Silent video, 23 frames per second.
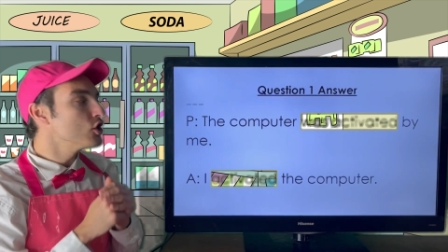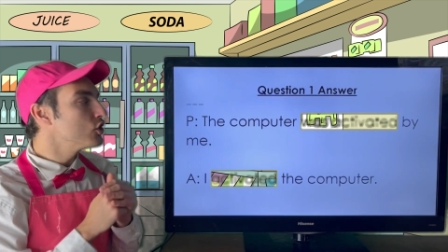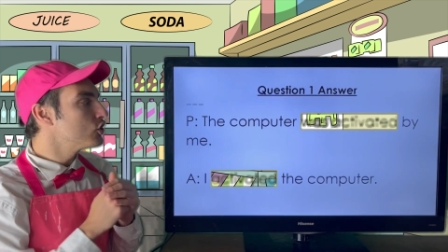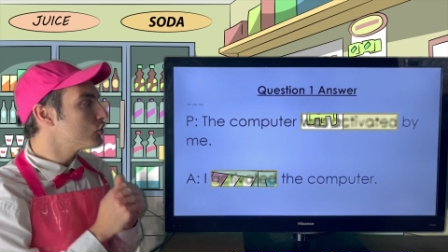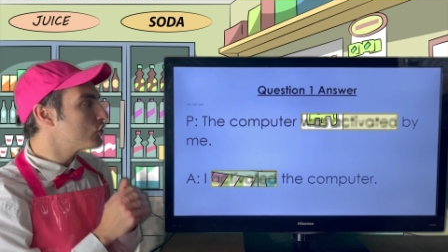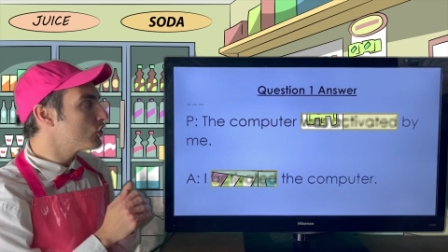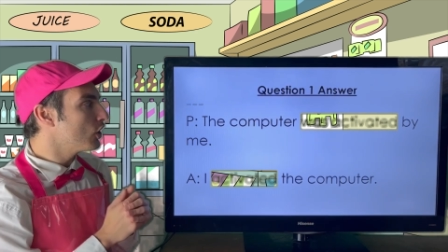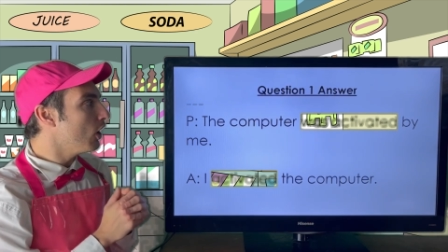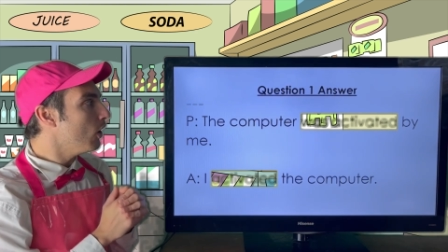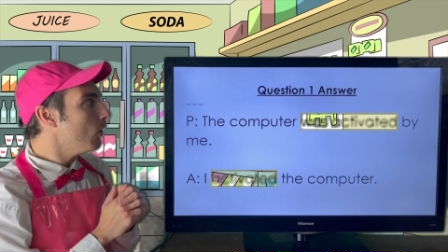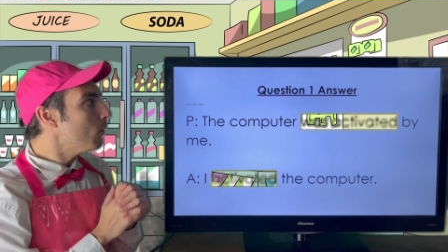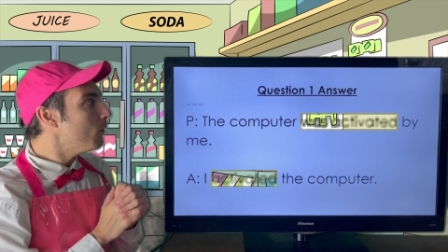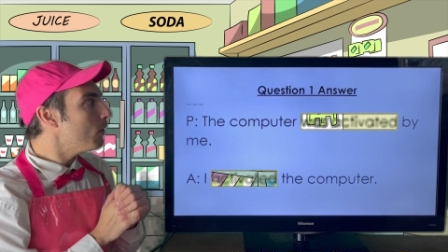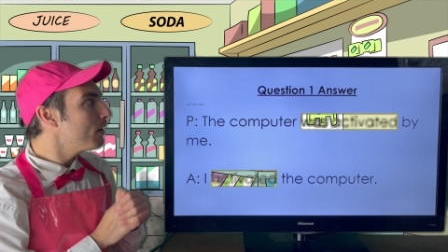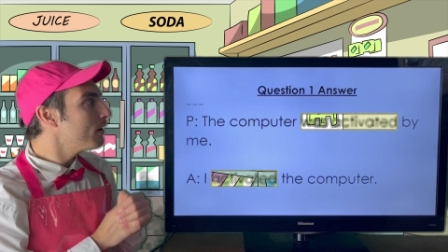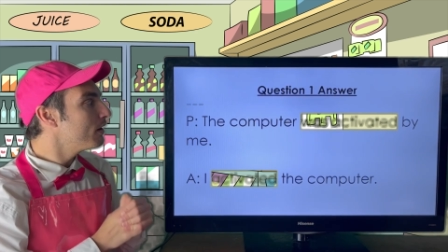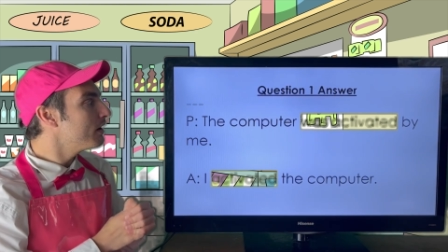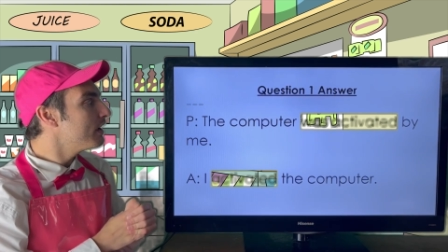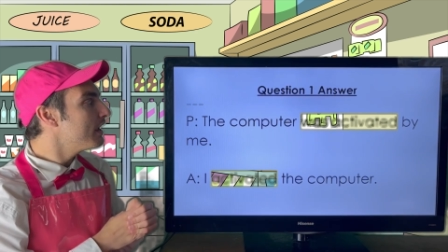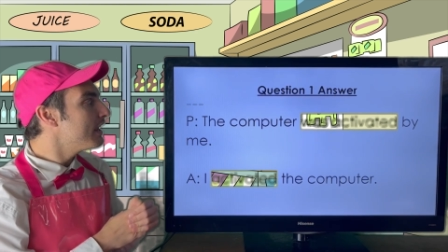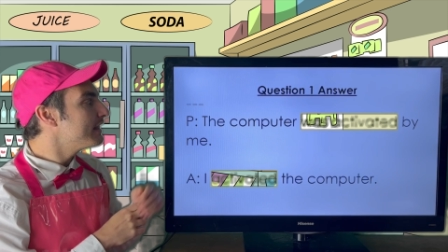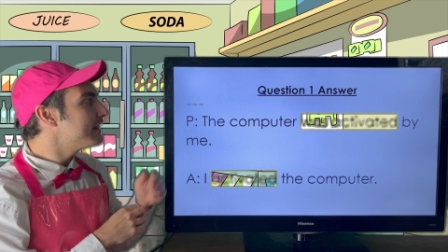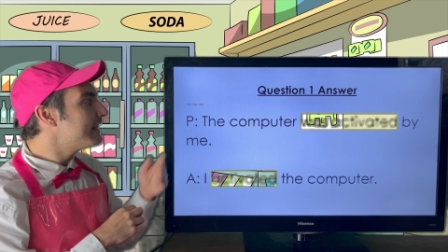
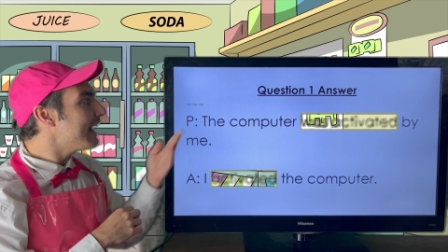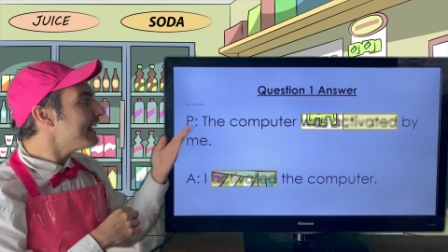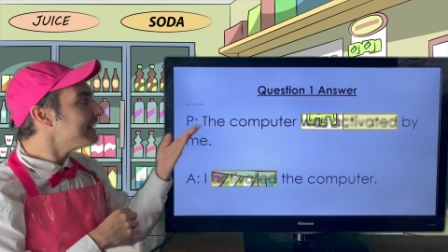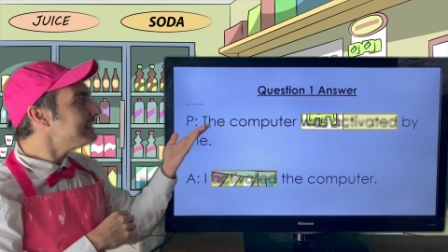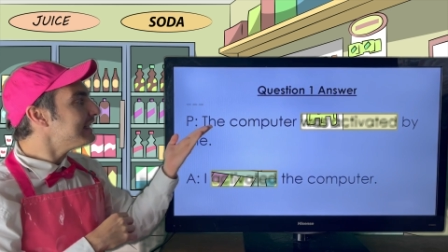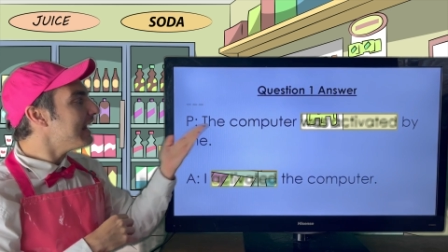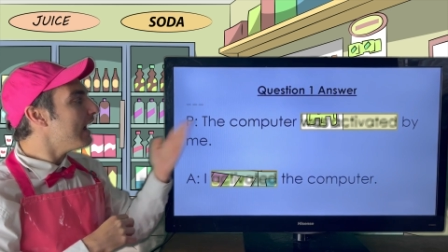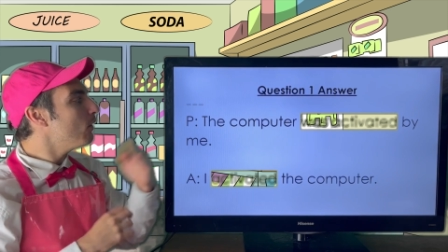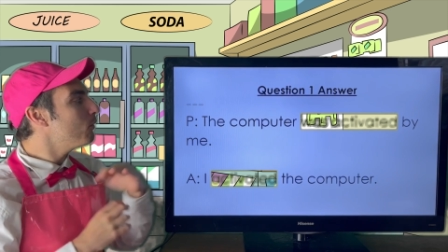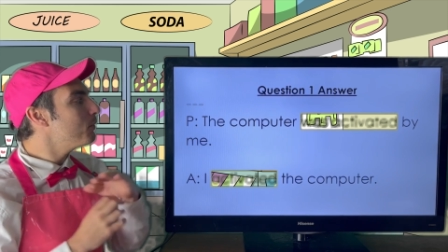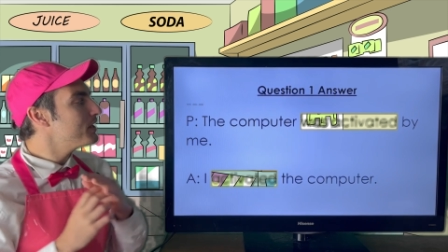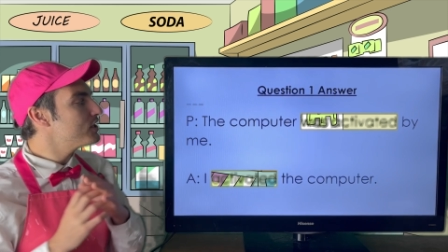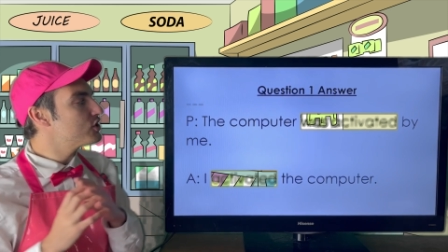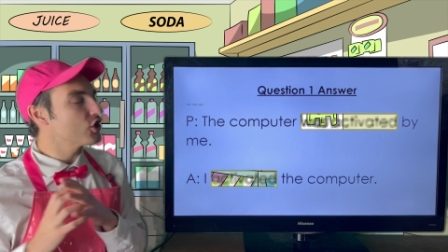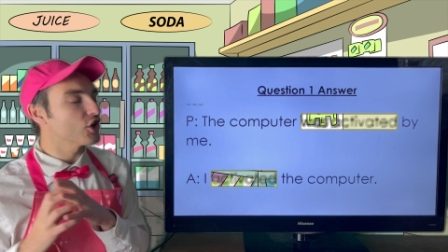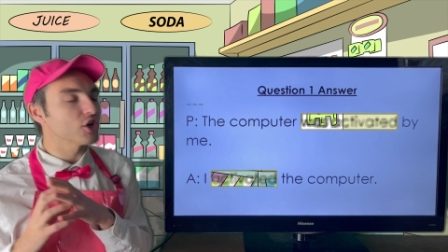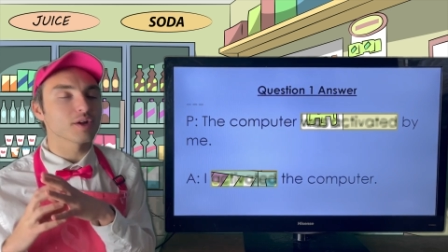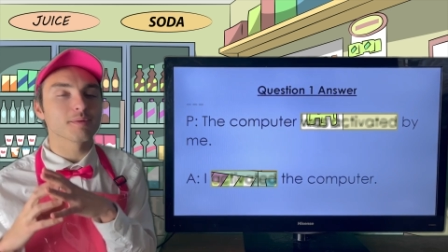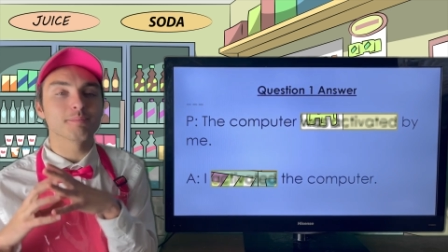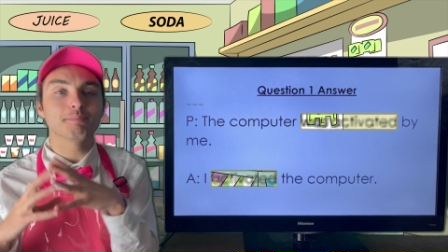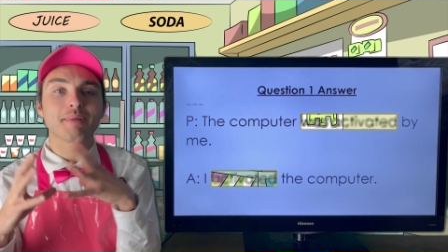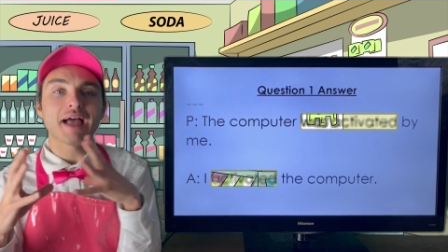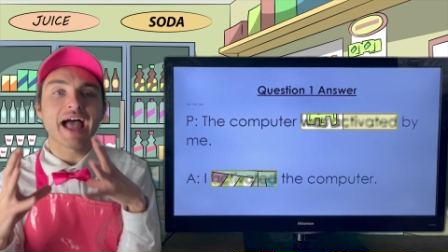So that's how we
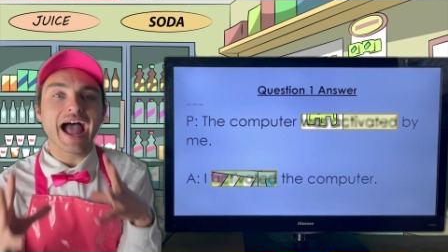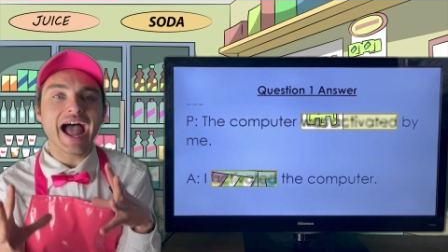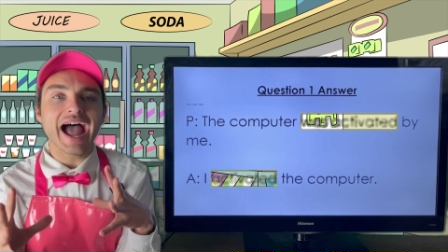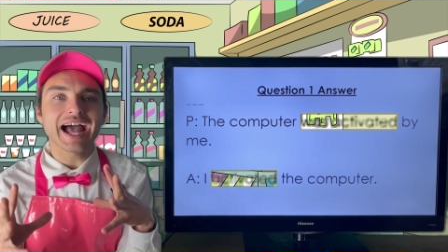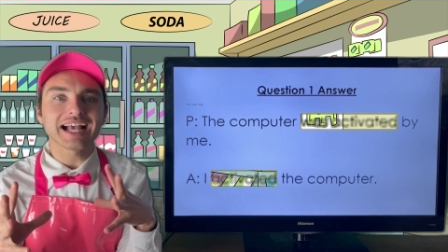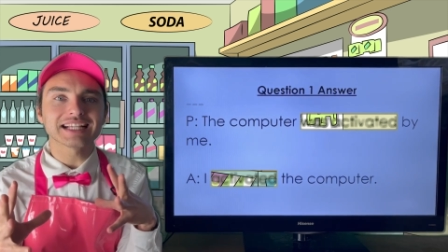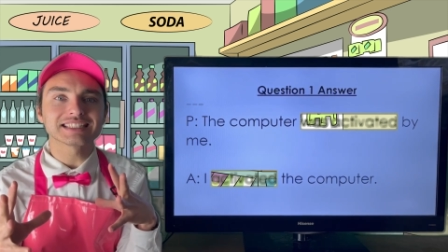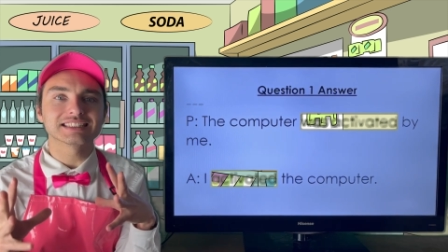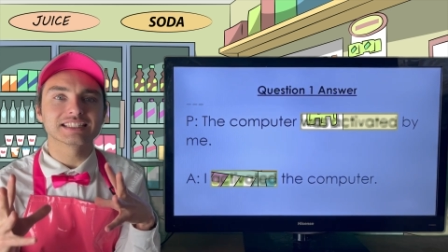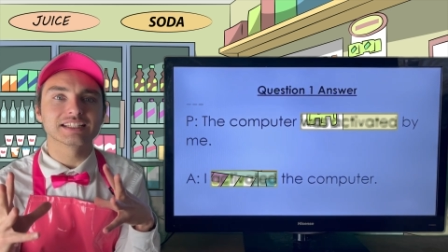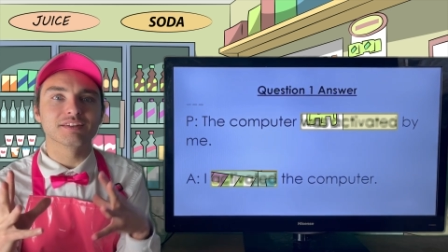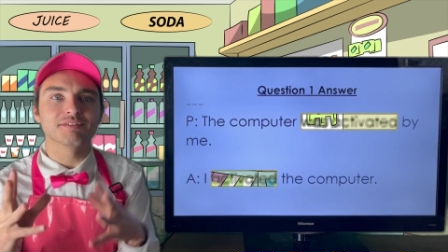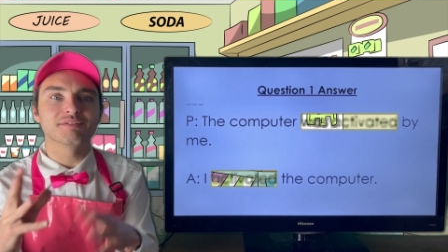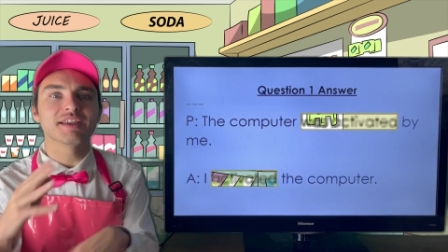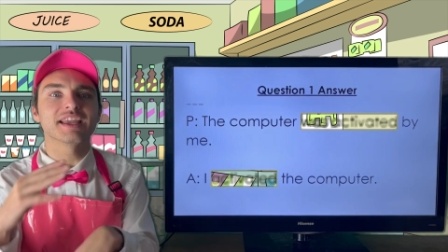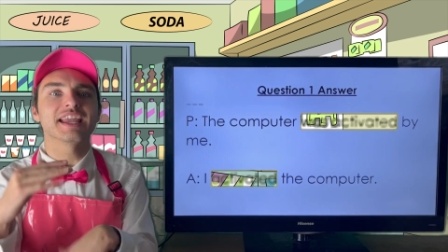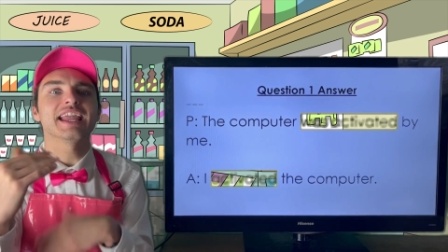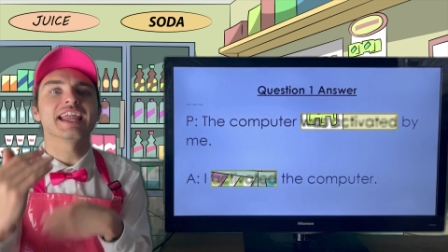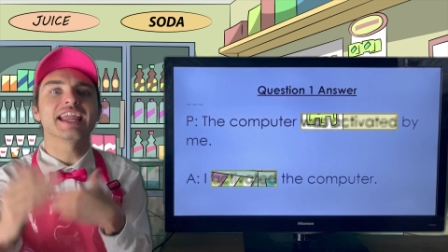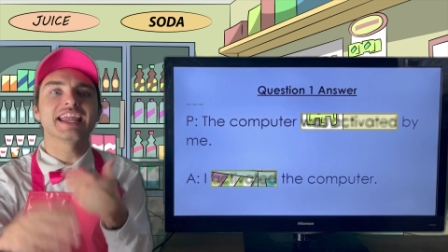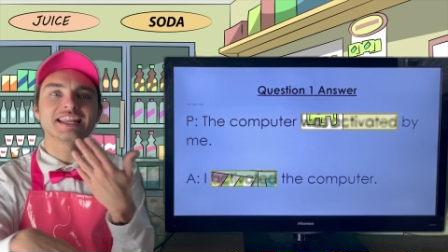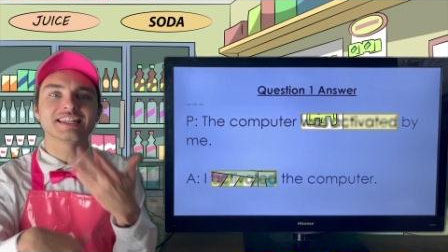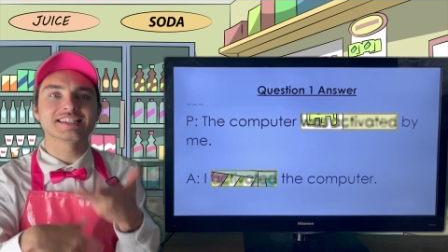turn passive
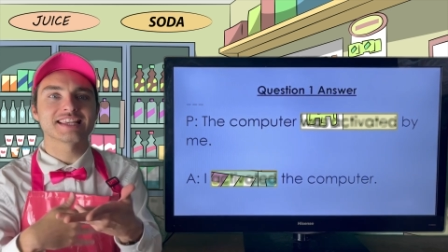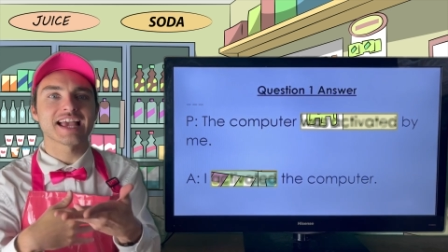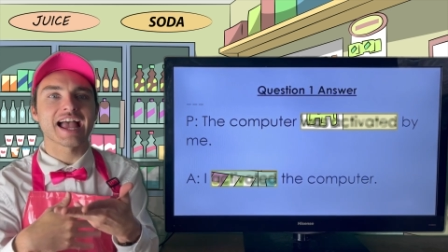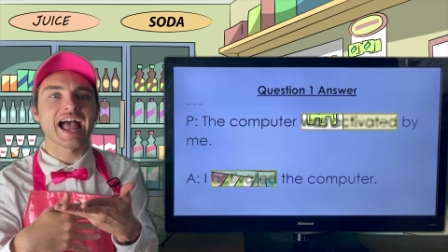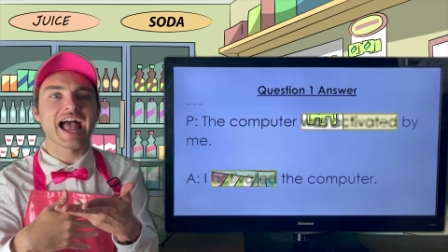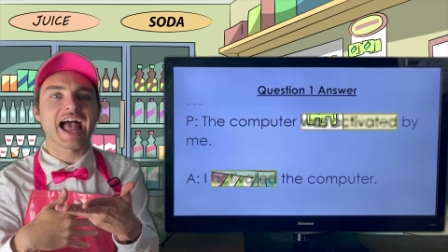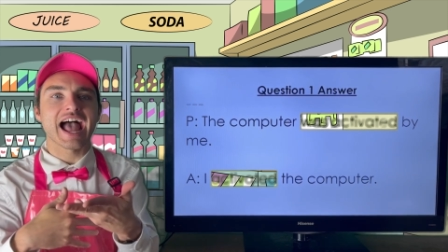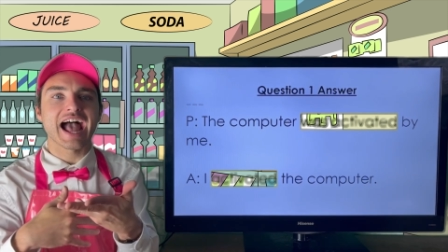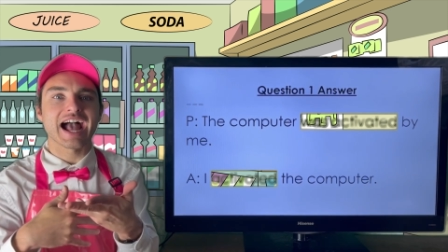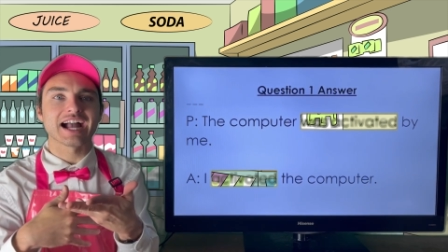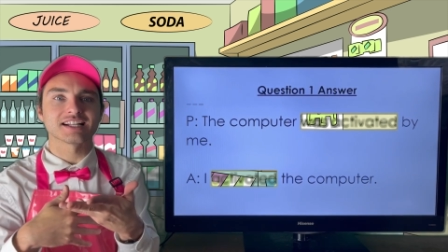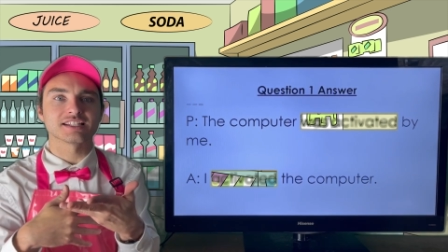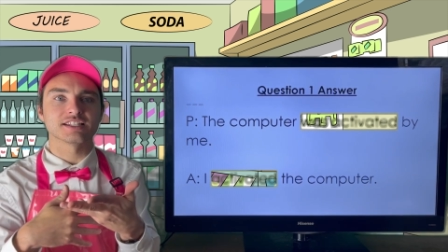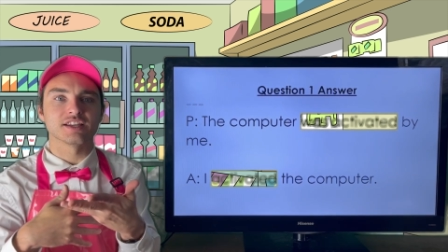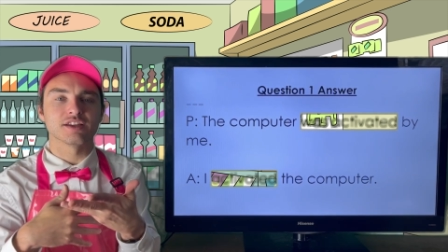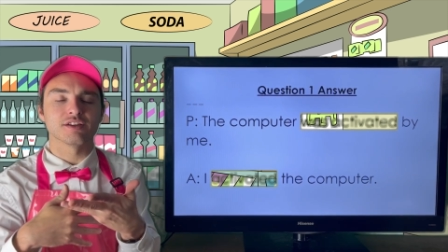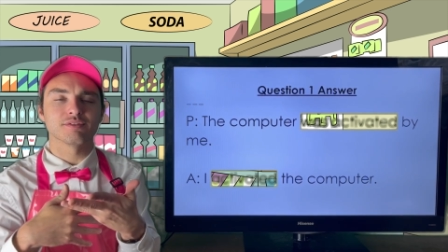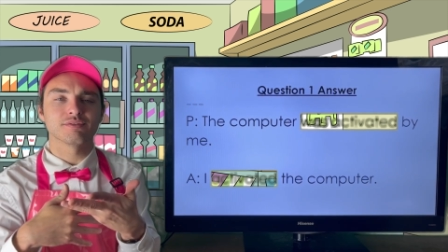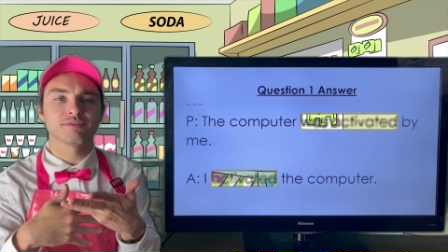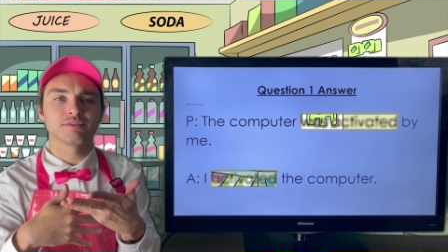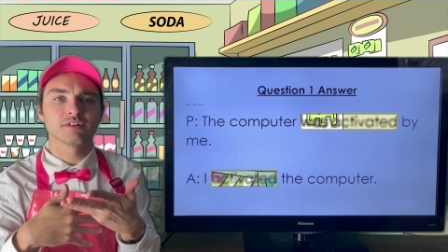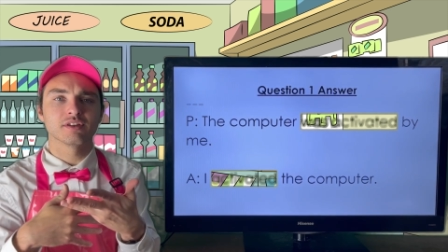into active.